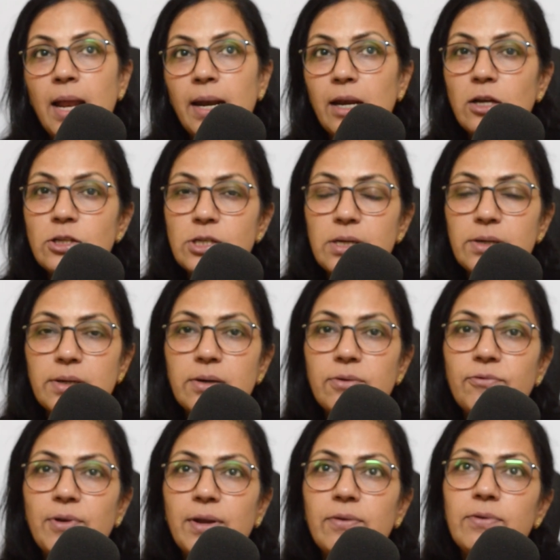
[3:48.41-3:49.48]
Now children,
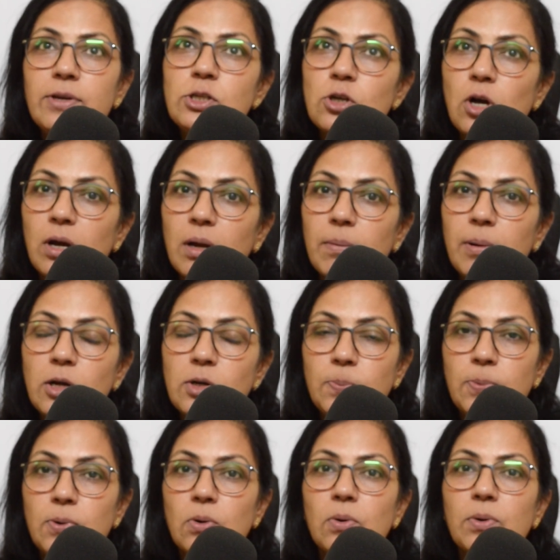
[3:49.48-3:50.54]
when we talk about
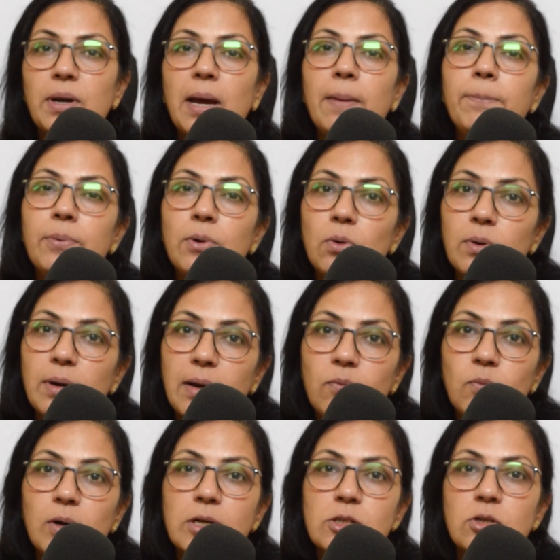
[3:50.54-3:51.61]
program,
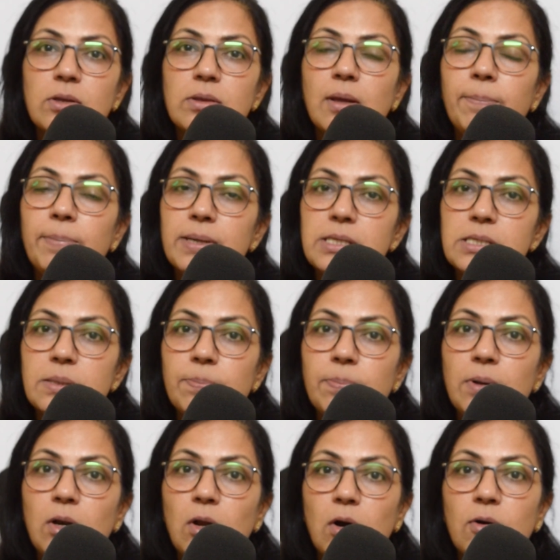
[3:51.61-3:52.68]
program works on the
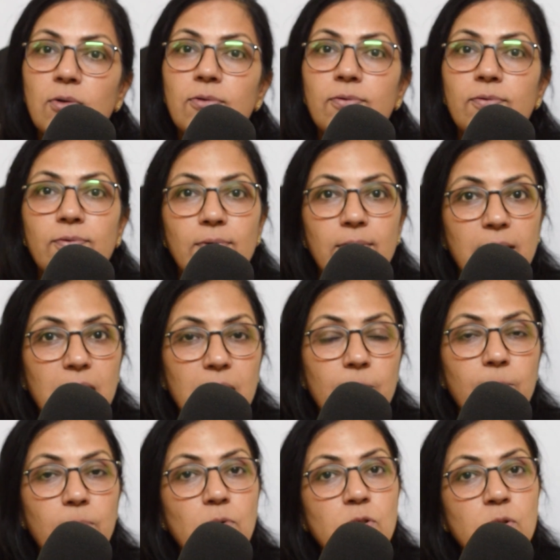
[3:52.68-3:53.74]
principle of
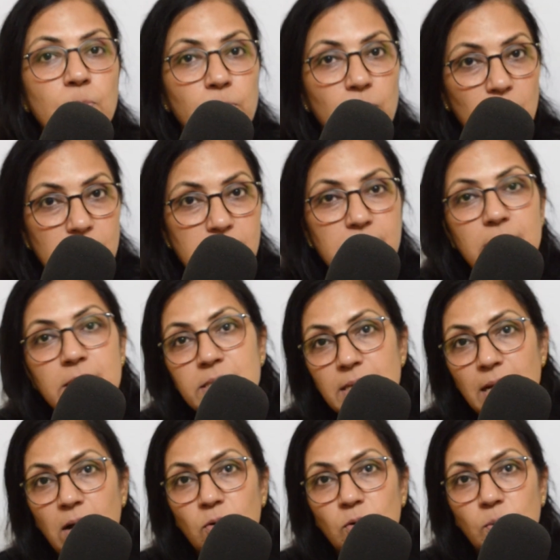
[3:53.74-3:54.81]
input, process,
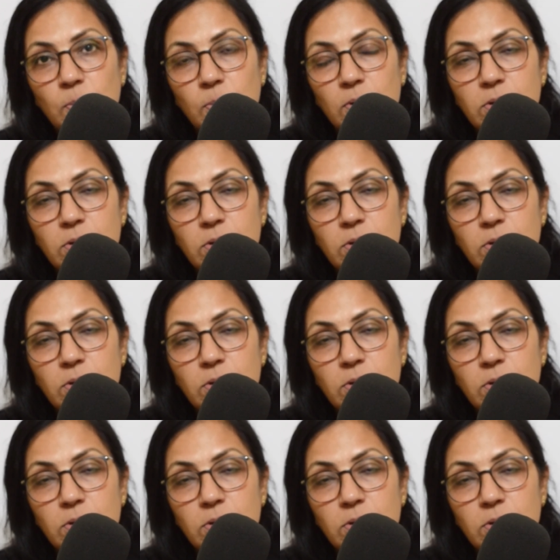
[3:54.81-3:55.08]
output.